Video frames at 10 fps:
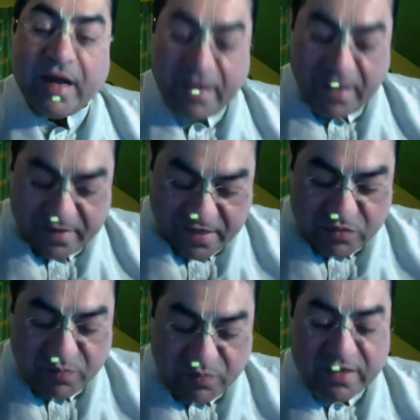This
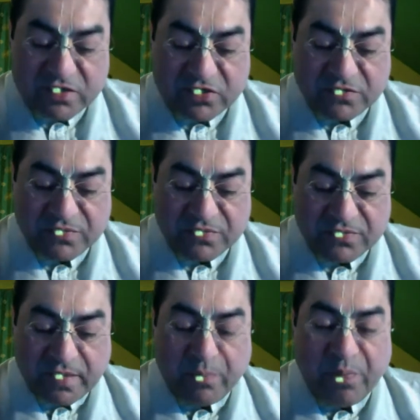bliss
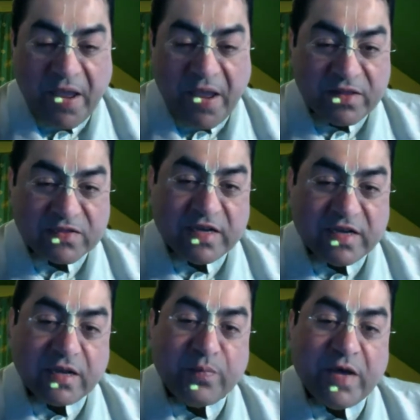pales in
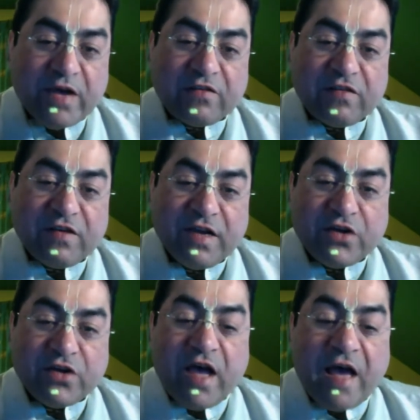comparison
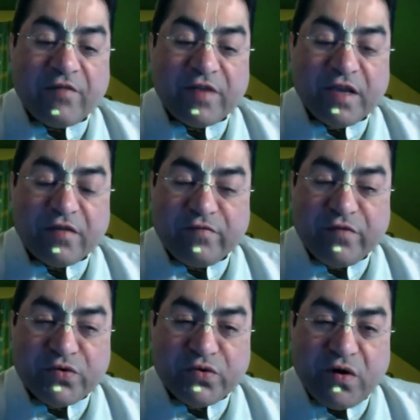to having a
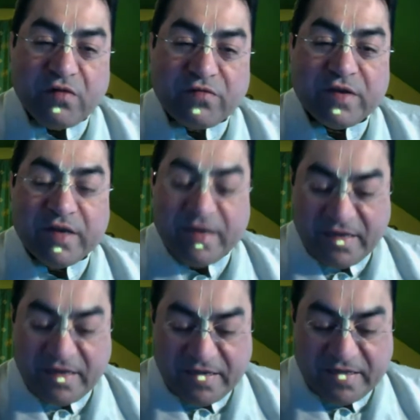view of
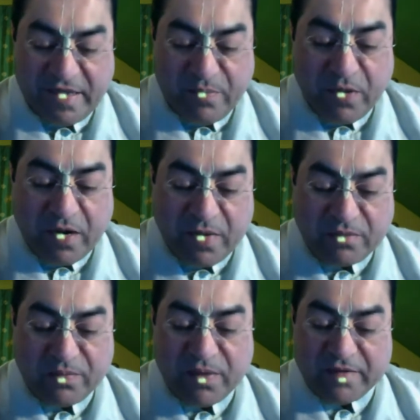the
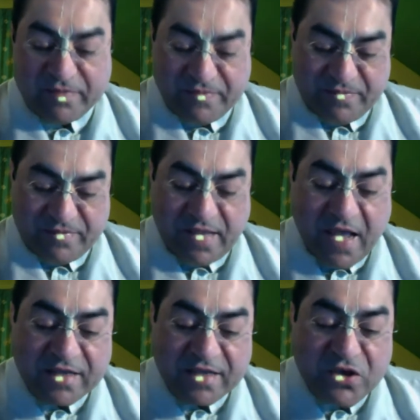Paramatma, That
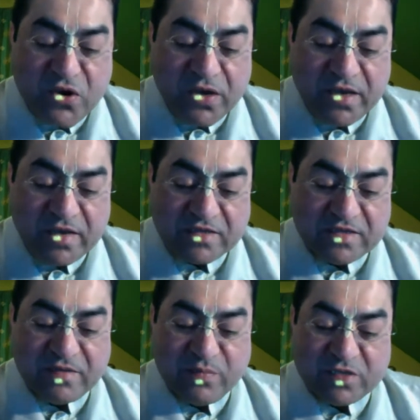is the
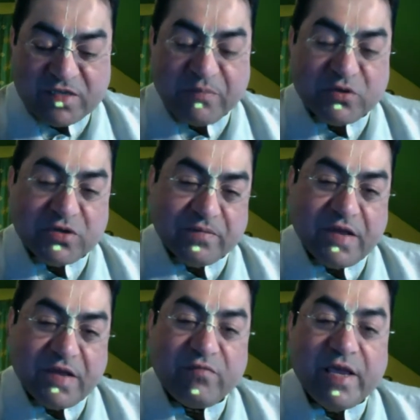yogi's perception.
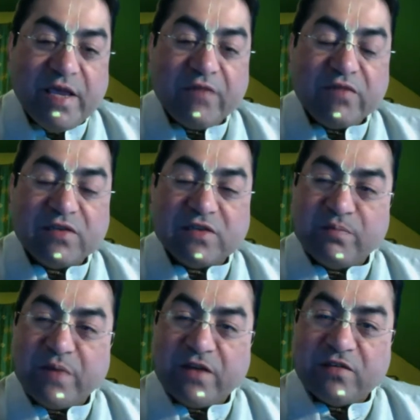And we gave this
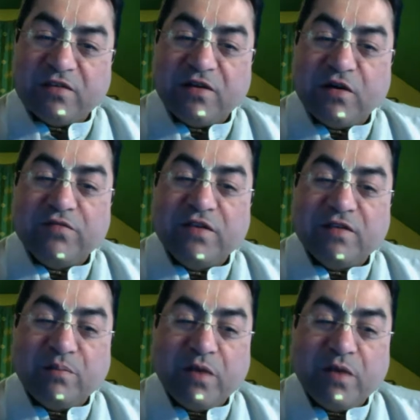comparison of these
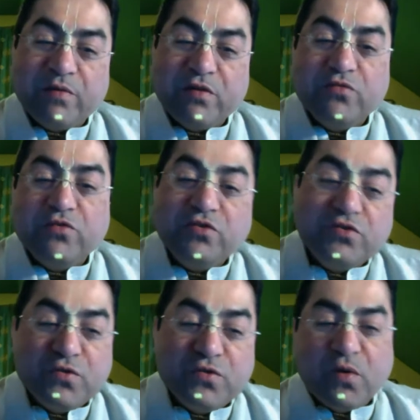are people who
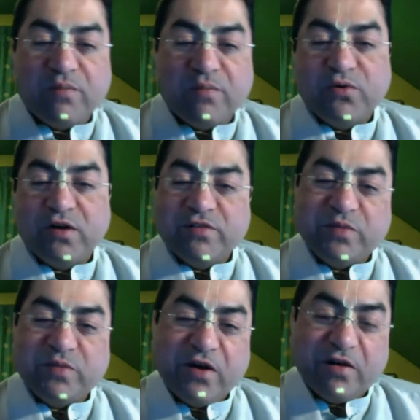knew what bhoga was
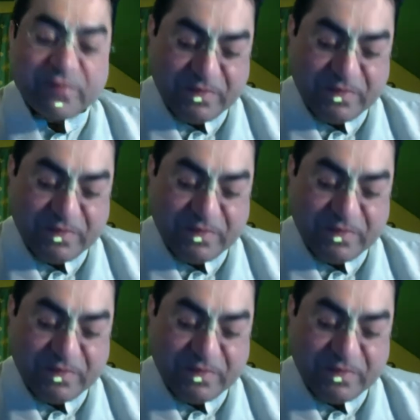being offered.